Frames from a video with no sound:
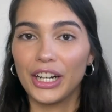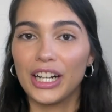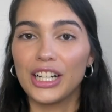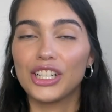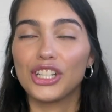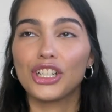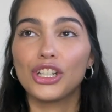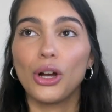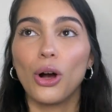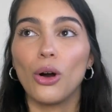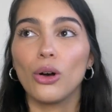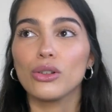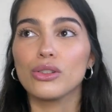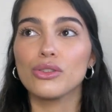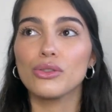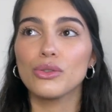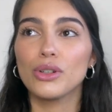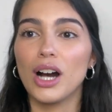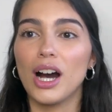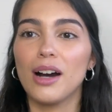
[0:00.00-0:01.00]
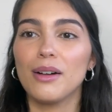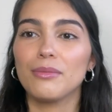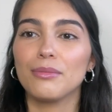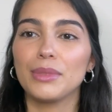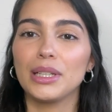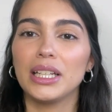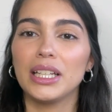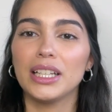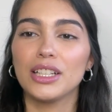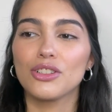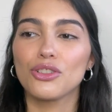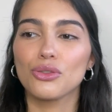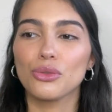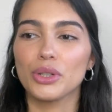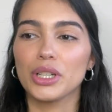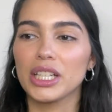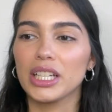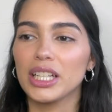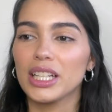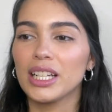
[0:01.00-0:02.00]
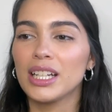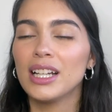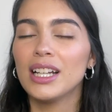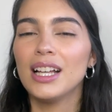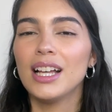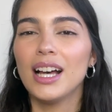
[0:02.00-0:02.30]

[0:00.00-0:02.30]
And she also got me and Jordan